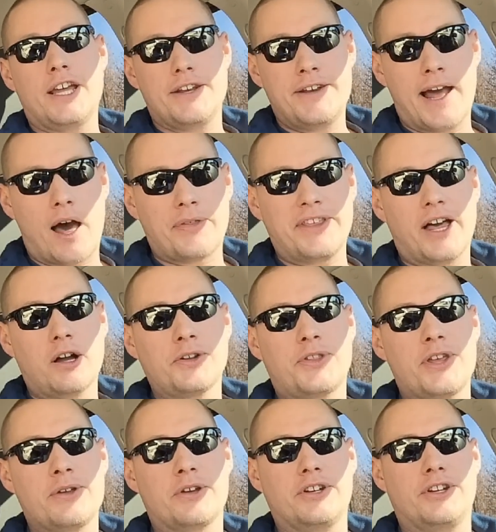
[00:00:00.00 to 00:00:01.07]
Now, the other
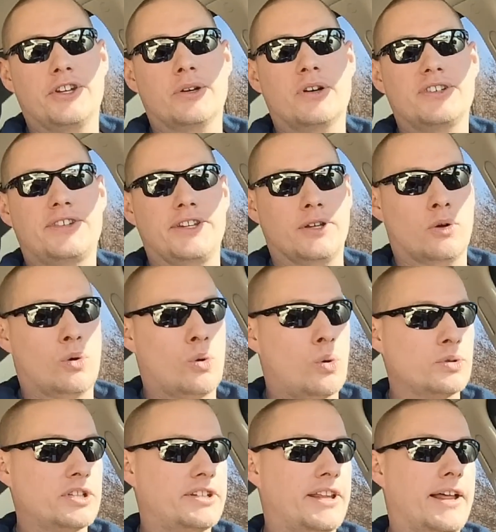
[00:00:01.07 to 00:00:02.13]
thing you can do is the
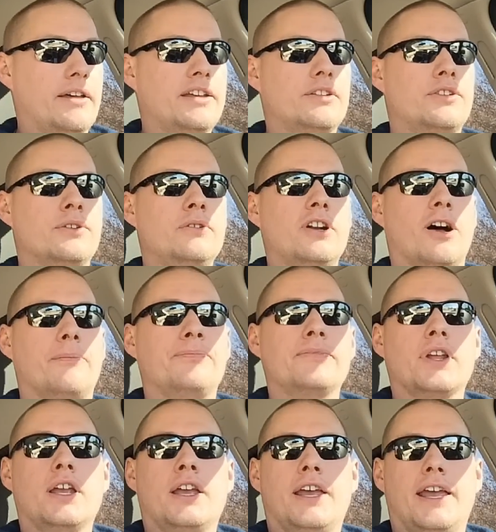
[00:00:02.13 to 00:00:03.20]
old Italian tune-up.
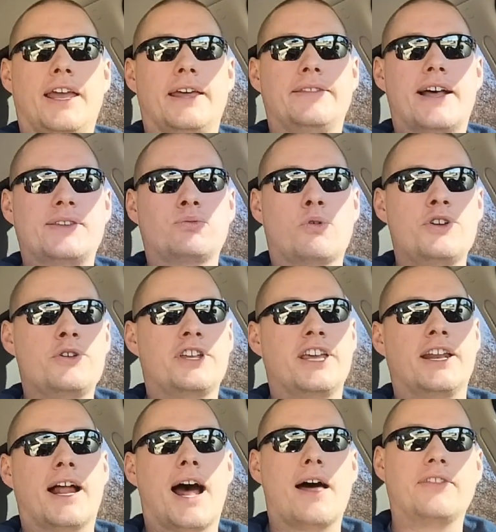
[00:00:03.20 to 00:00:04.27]
And that's where you
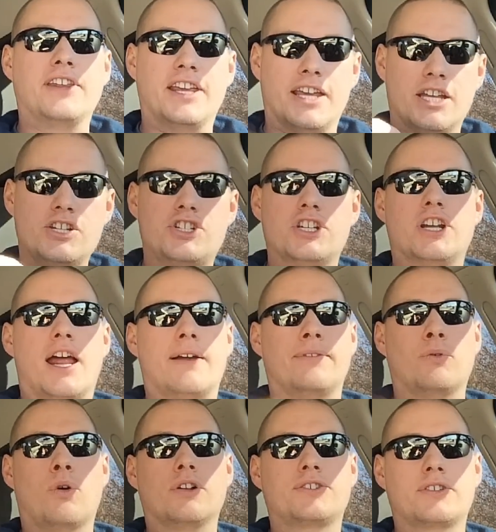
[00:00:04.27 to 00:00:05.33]
get on the engine
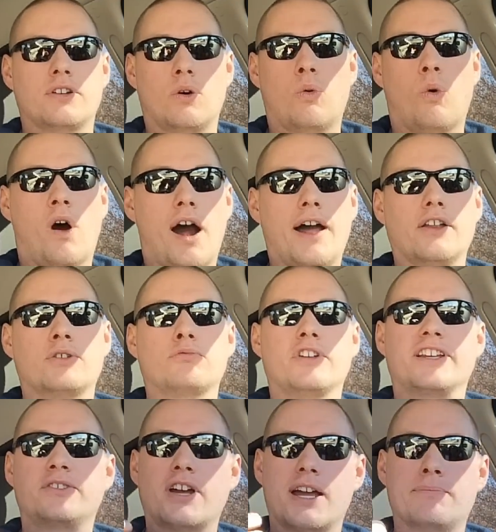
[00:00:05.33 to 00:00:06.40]
every once in a while and
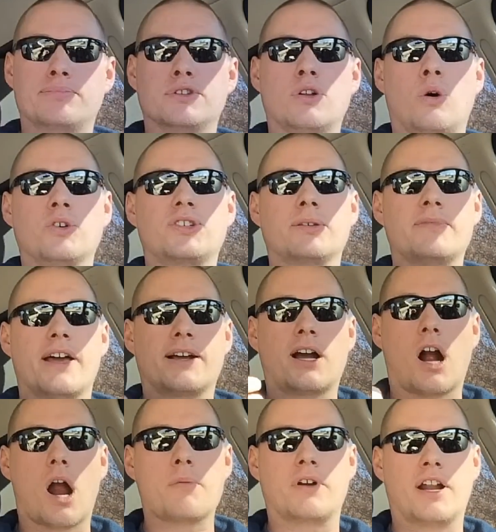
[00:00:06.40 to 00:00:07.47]
really try to blow some of that
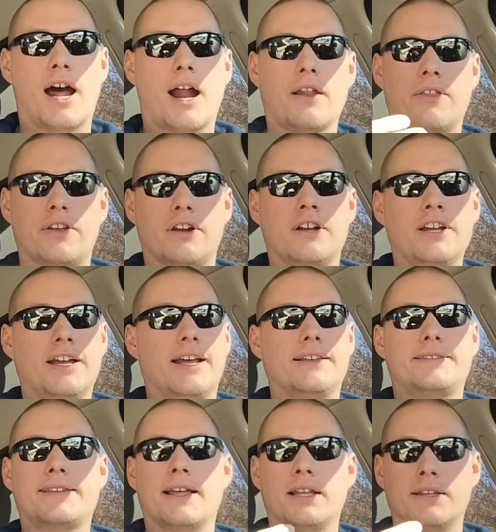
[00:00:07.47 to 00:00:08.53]
carbon out of there
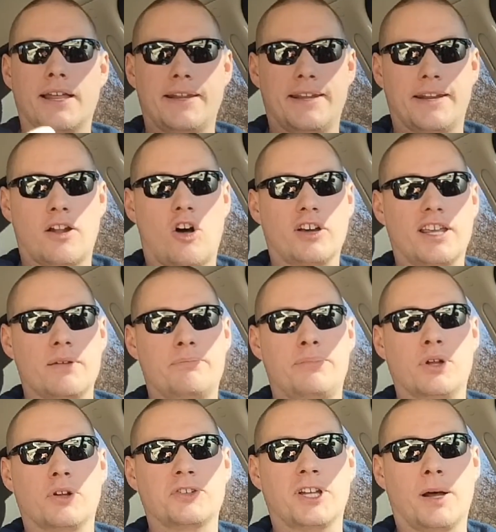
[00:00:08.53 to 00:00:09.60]
instead of letting it all get
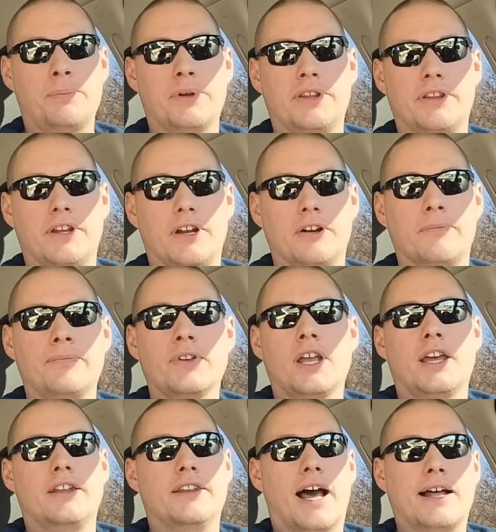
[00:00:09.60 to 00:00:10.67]
built up in there.
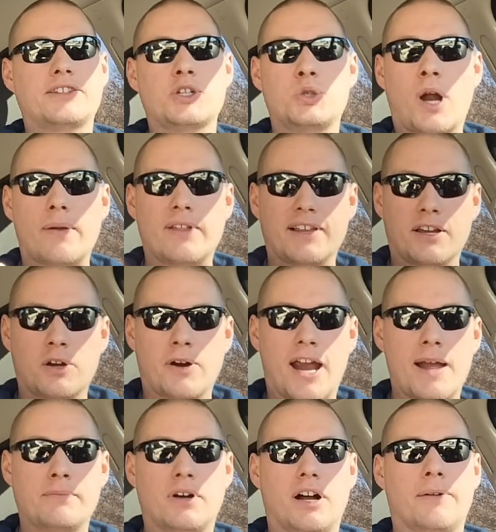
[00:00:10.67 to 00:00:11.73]
Not to drive like a
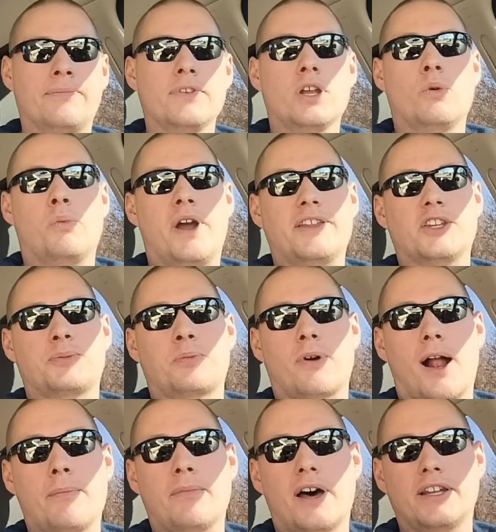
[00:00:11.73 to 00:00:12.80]
grandma. We had this
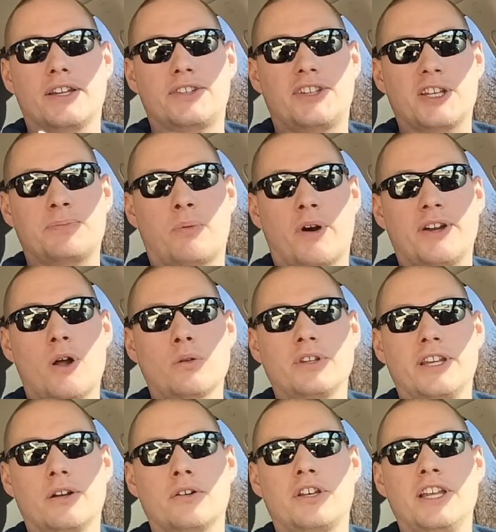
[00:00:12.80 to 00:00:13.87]
problem on the six point oh
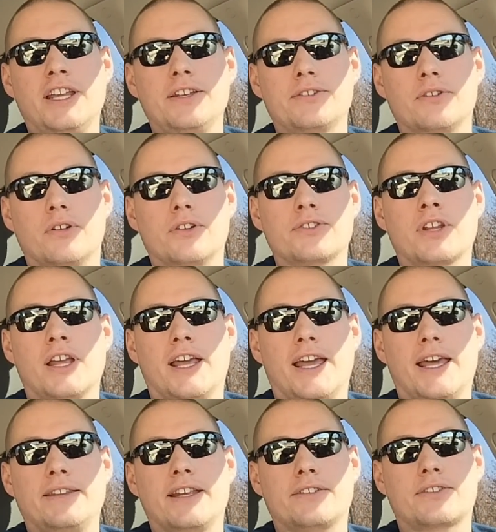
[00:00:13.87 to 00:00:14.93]
liter diesels
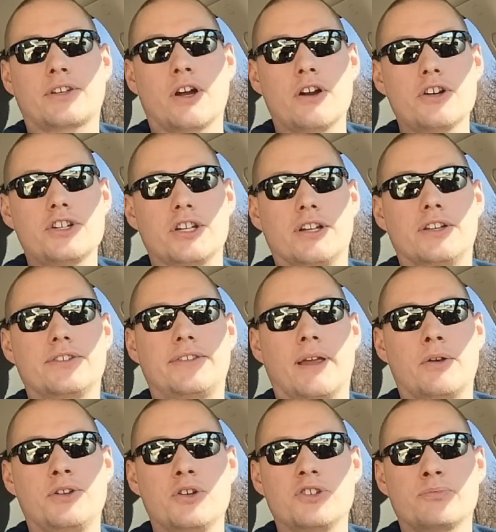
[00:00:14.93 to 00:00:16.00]
and the Excursions.
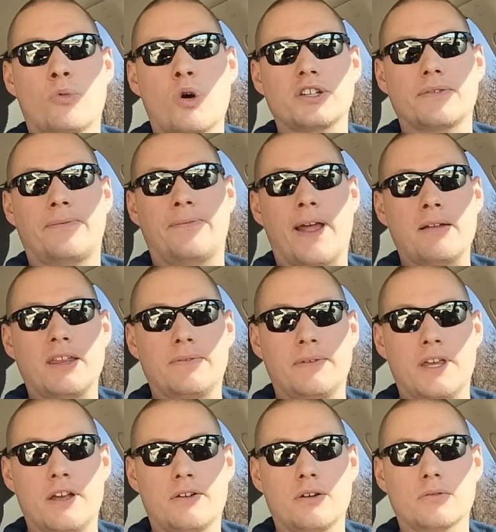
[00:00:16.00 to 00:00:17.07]
They're used more as a family
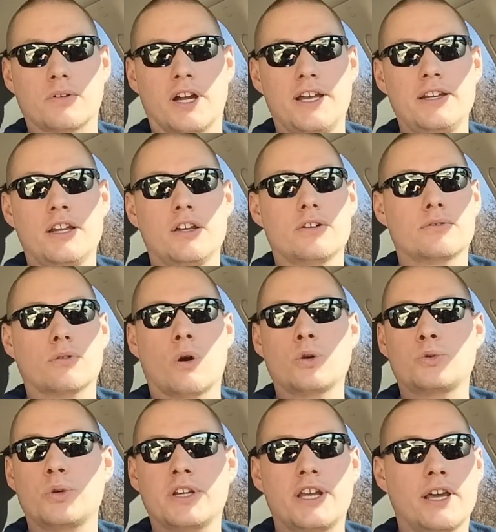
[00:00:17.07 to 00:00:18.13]
vehicle, right?
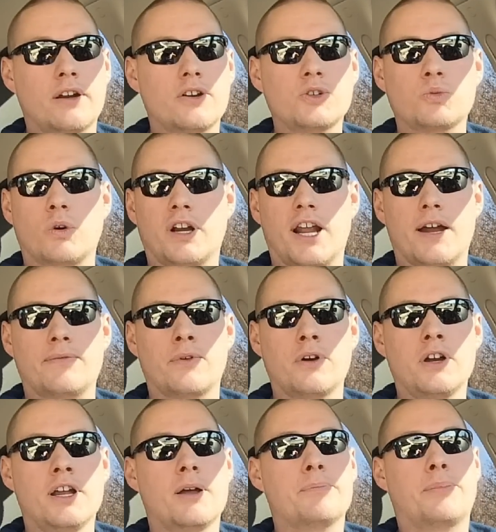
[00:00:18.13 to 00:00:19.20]
Grocery getters,
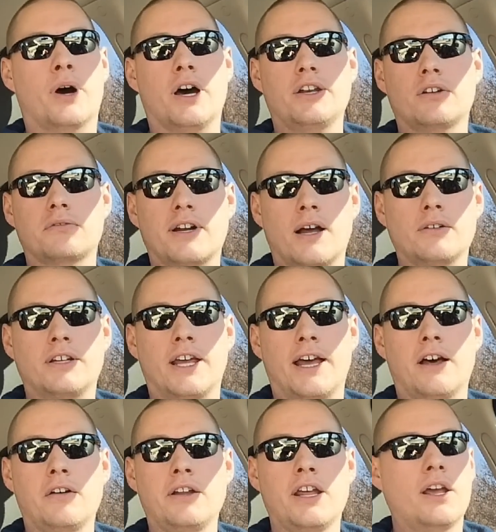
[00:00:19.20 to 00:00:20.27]
whatever, putting around
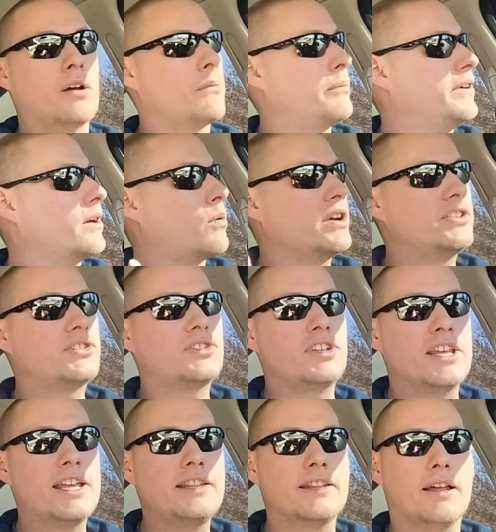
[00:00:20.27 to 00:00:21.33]
town. We always
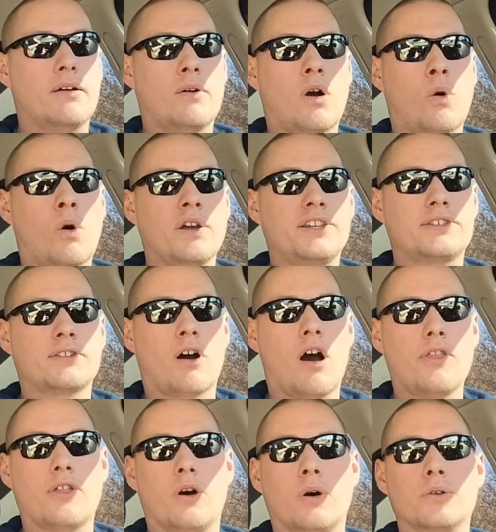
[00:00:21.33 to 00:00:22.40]
seen, always
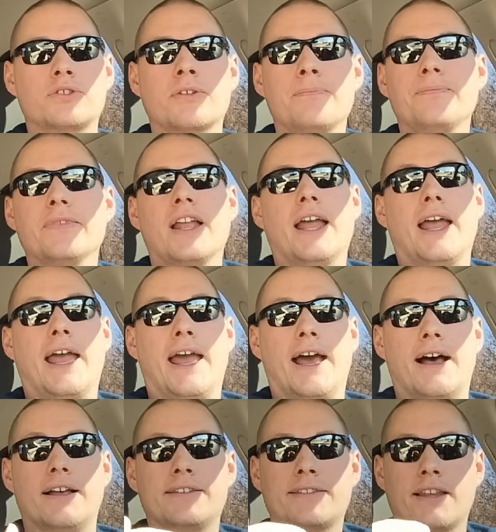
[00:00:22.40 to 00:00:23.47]
saw those
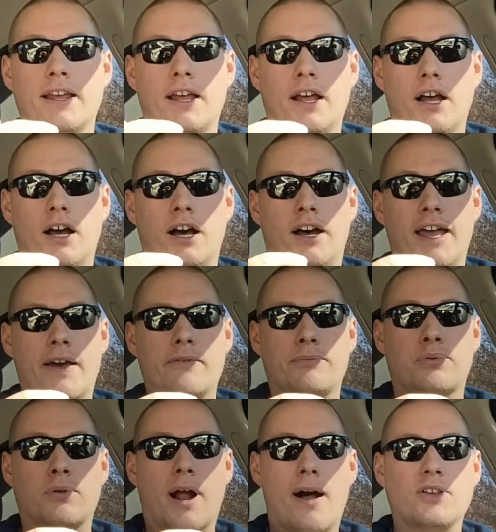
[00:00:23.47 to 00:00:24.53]
as Uh, having
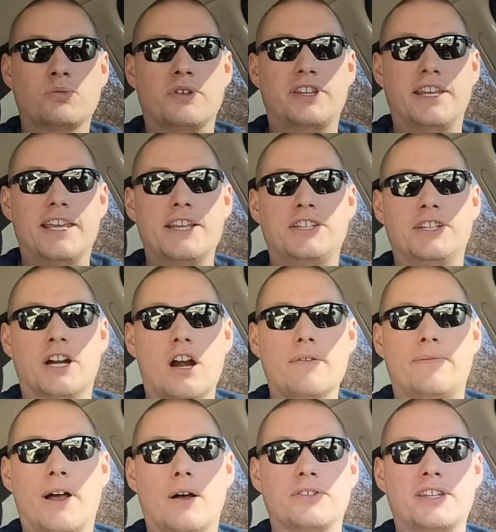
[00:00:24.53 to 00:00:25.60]
problems with the E G R
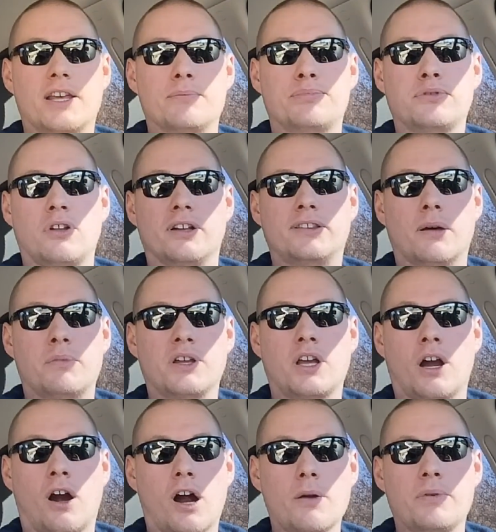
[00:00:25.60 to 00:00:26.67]
valves getting plugged up with
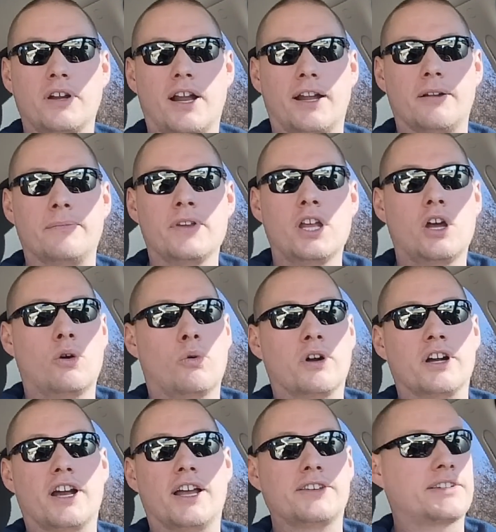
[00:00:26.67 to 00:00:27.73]
carbon on them.
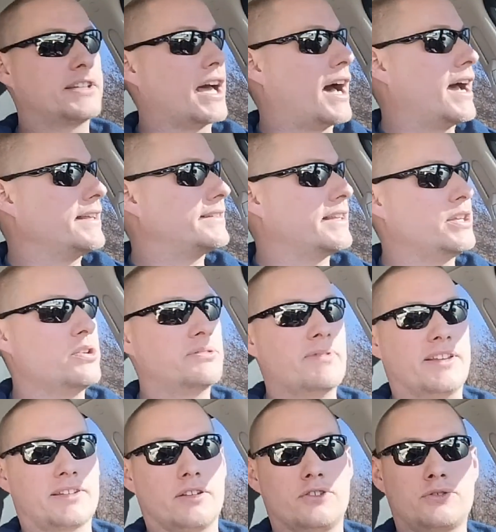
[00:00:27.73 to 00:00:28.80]
Whereas guys that use them
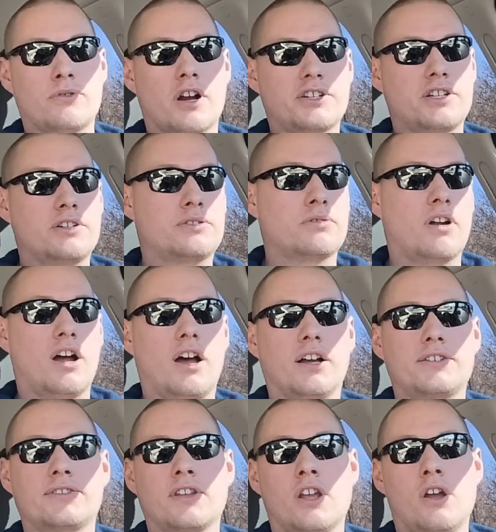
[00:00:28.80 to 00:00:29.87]
as construction
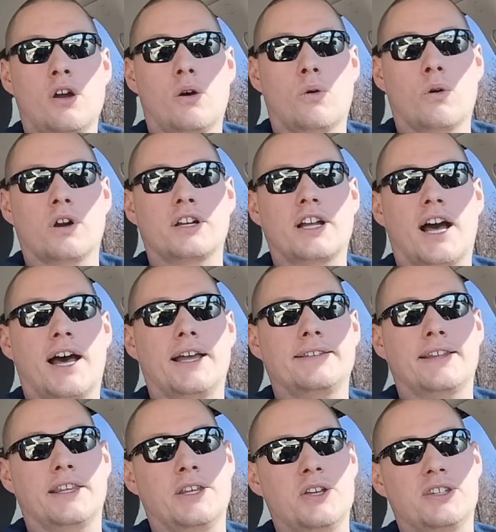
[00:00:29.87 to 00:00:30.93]
trucks, or guys
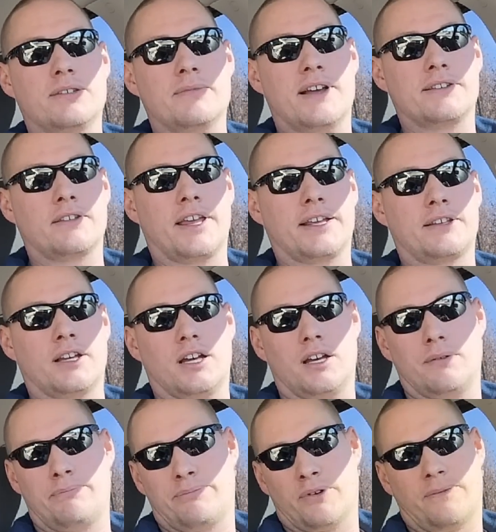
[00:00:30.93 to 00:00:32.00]
that use them as like
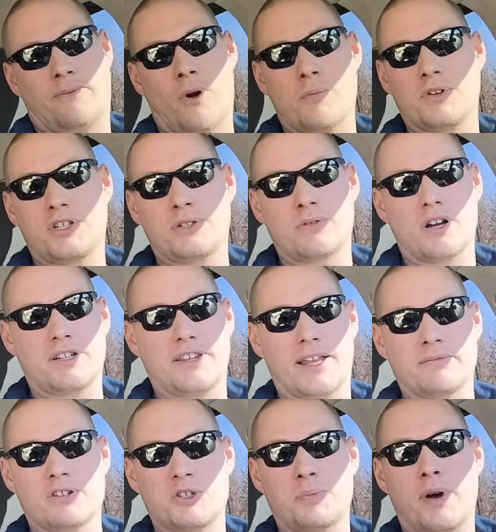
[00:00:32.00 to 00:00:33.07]
uh, performance trucks, they have
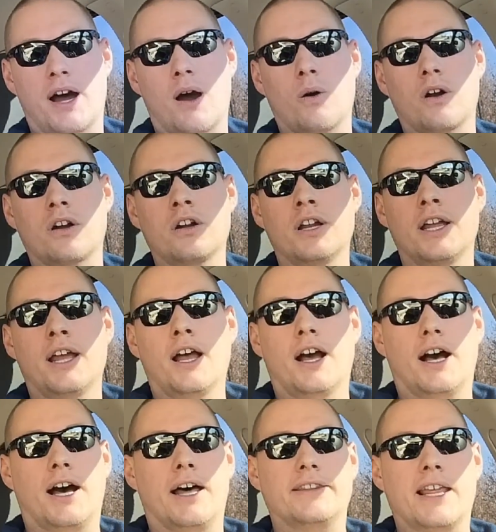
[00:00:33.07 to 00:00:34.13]
so much power,
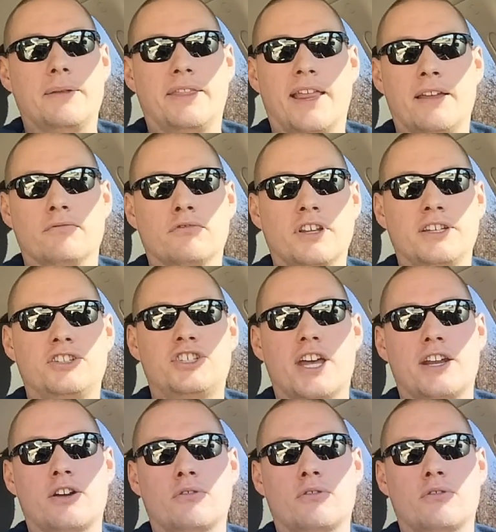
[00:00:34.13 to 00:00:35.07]
uh, and they, they really jet